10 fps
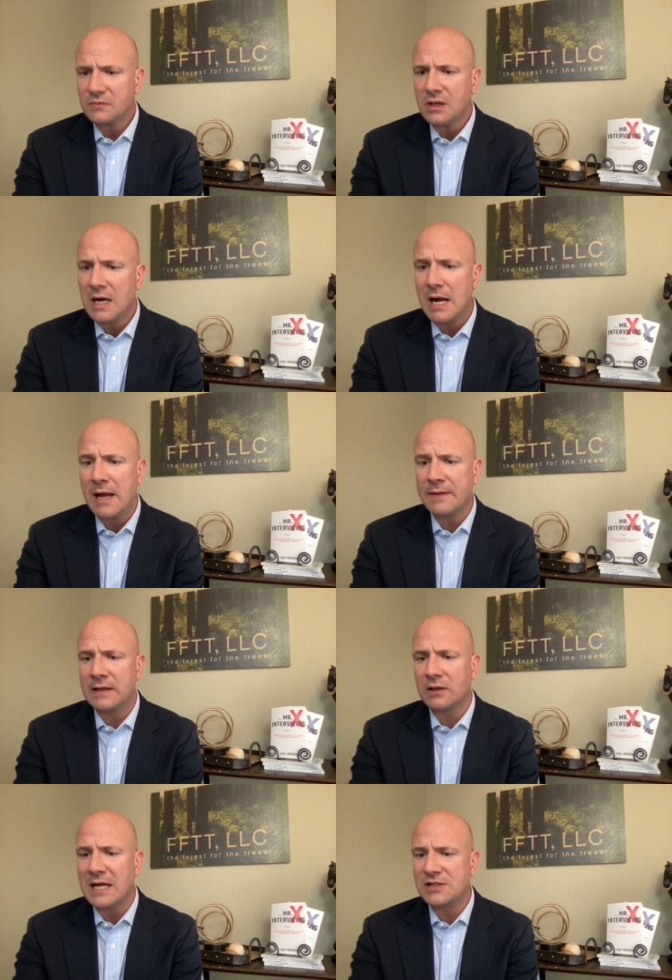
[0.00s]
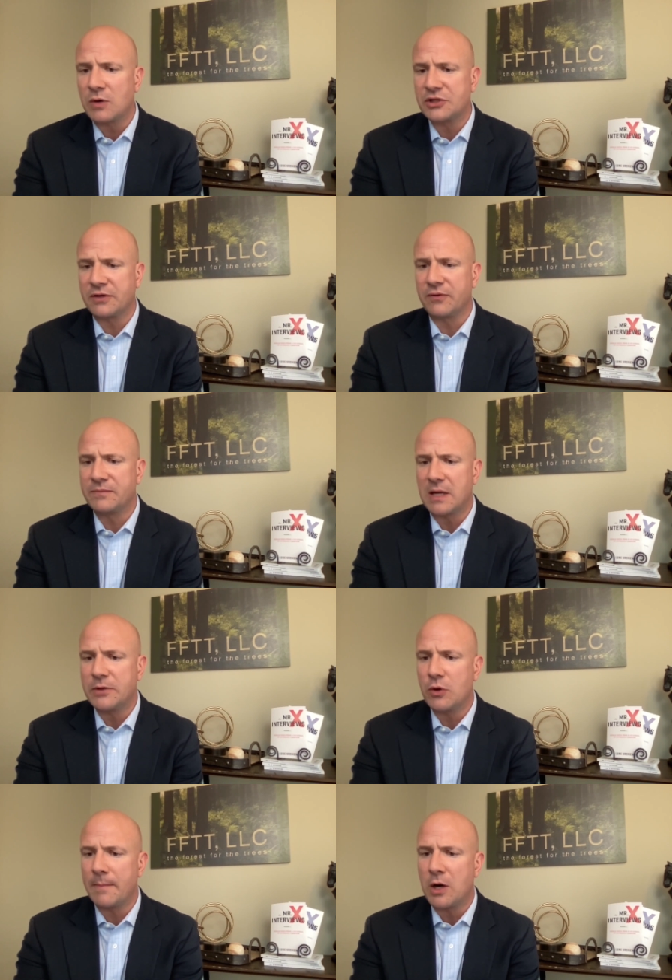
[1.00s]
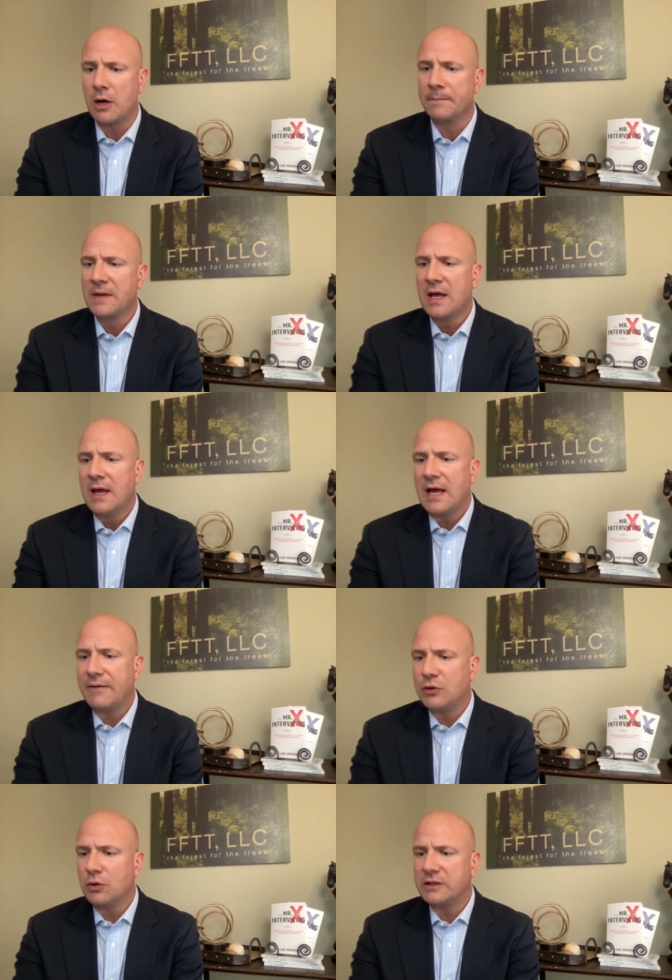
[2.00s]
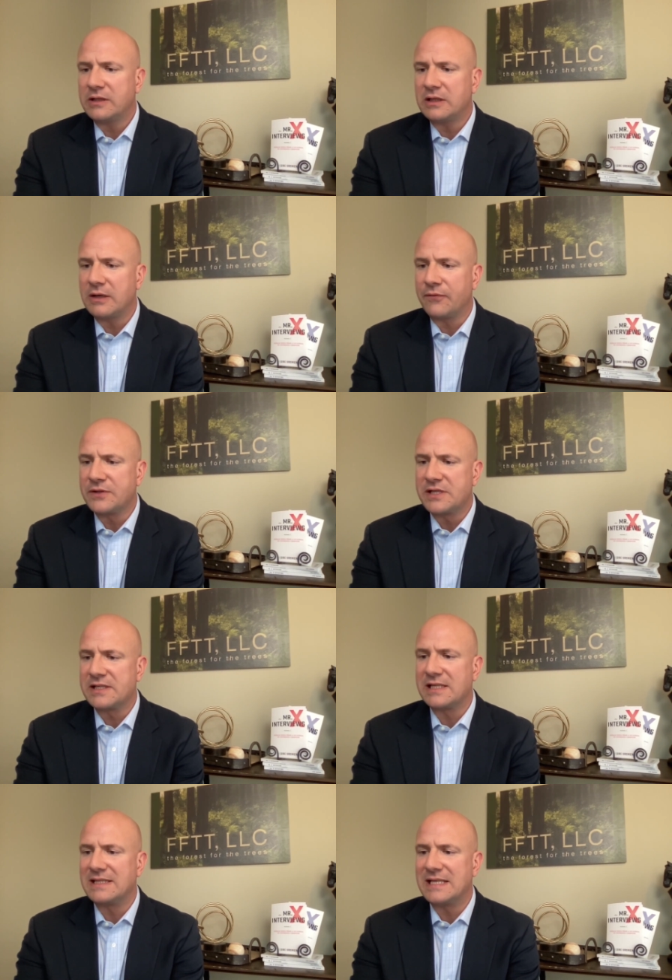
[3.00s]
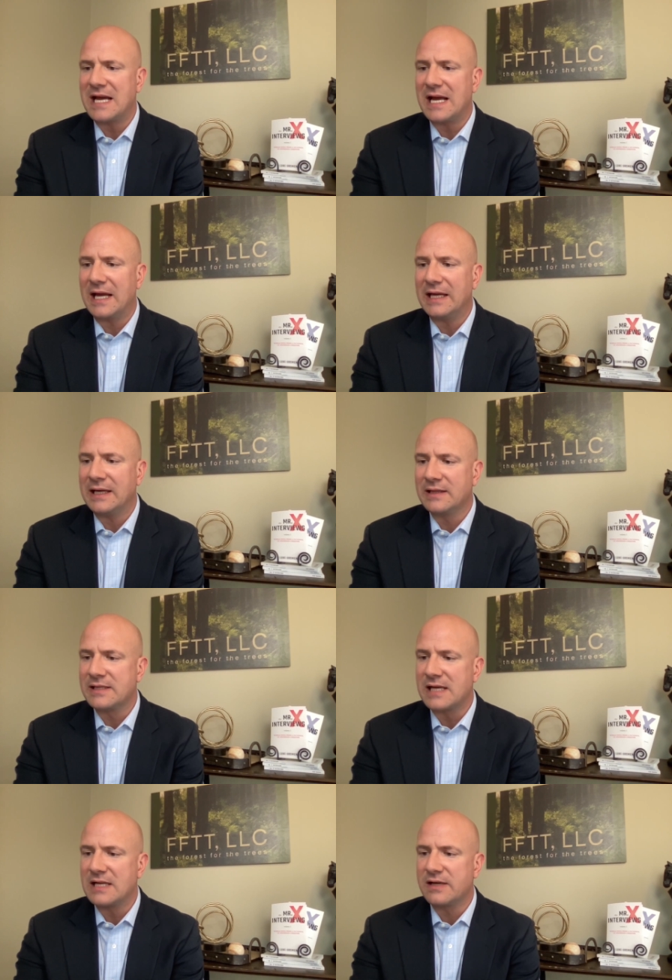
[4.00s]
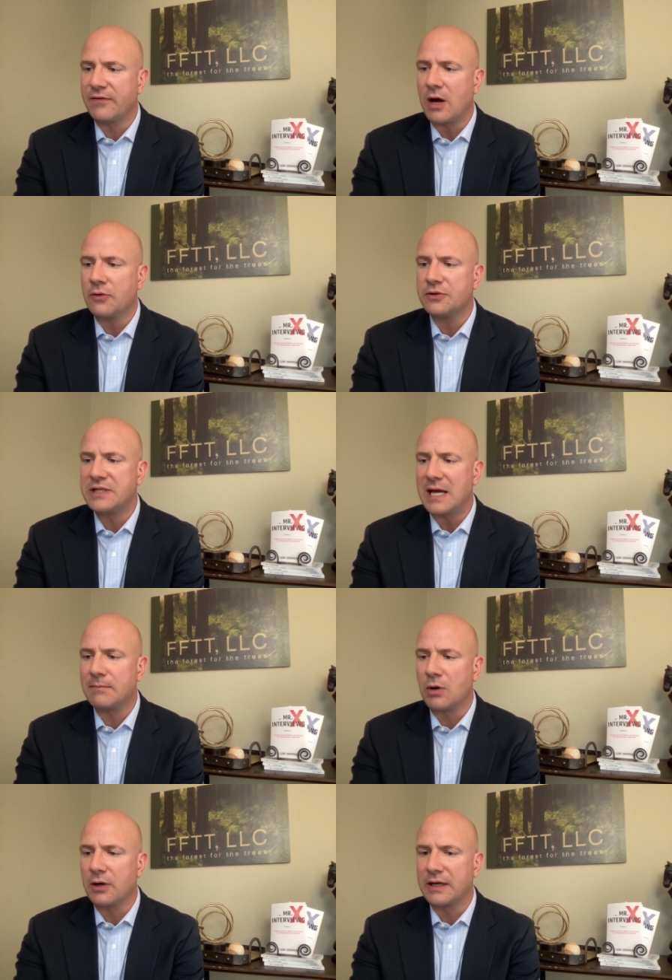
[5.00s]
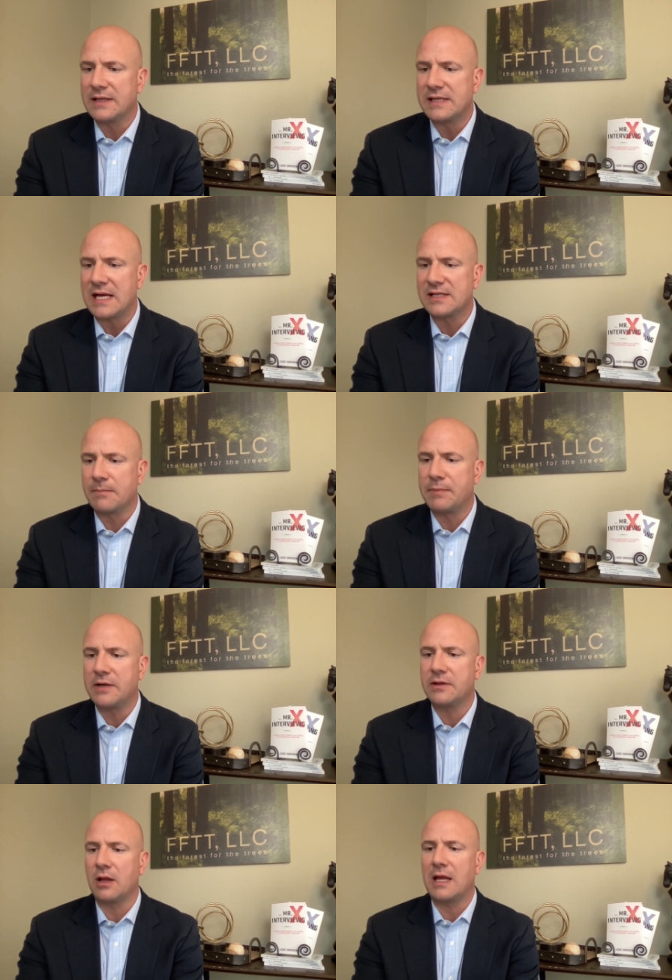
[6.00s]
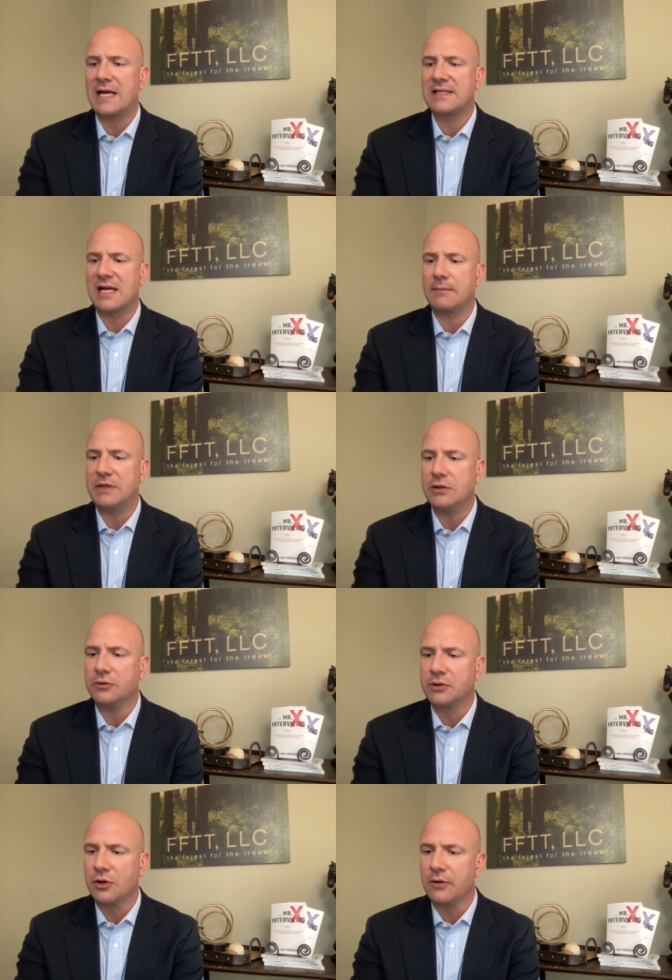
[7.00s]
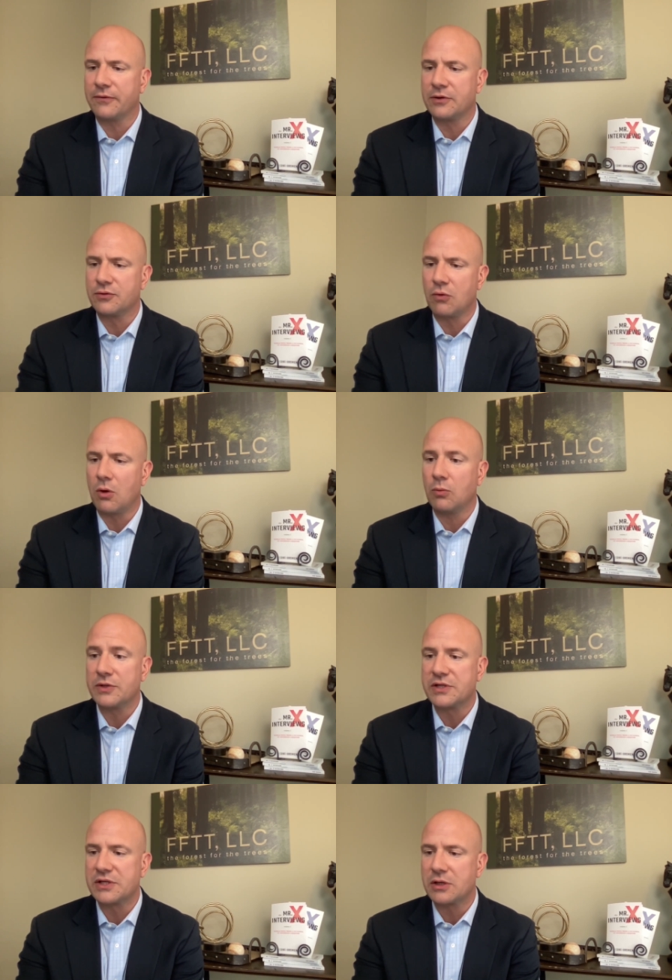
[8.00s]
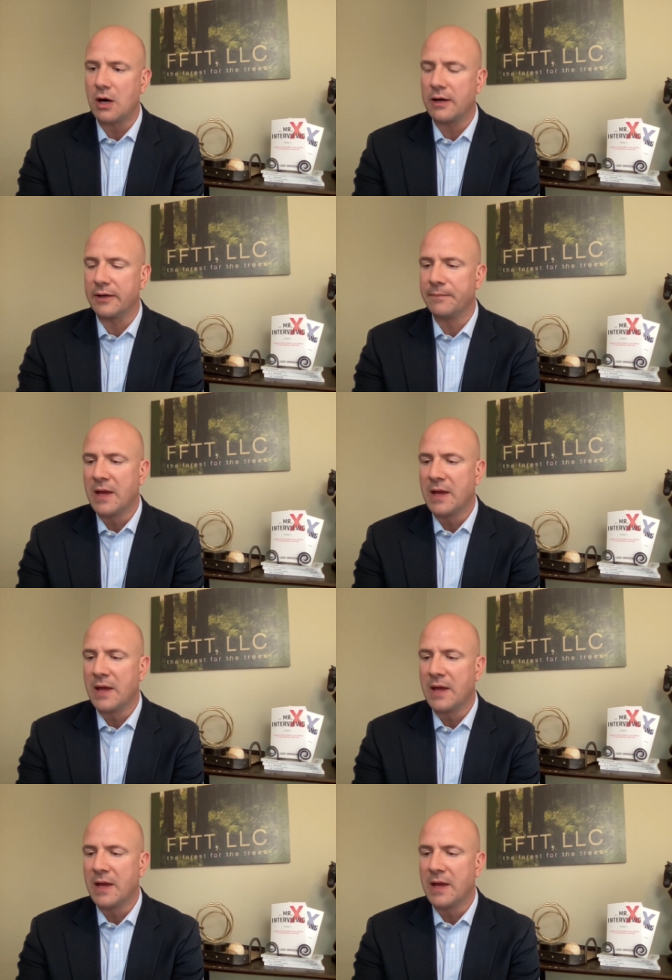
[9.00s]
Uh, and then the last question from WMR Have you looked at the differences today in the size of other debt markets as compared to the last time yield curve control was started?